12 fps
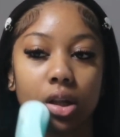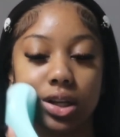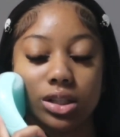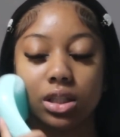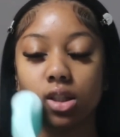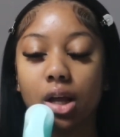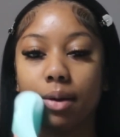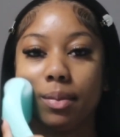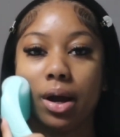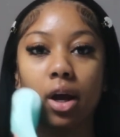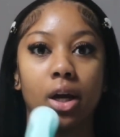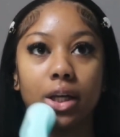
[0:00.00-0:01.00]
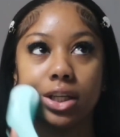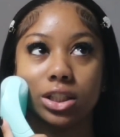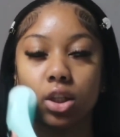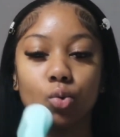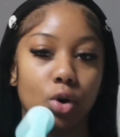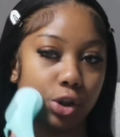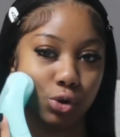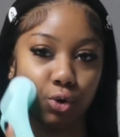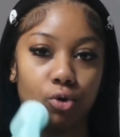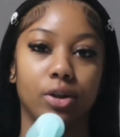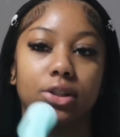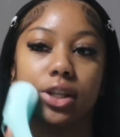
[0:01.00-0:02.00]
This is like my easy 1, 2,
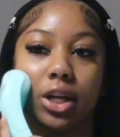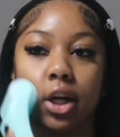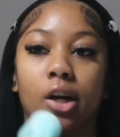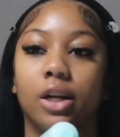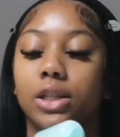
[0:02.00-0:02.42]
3 skincare.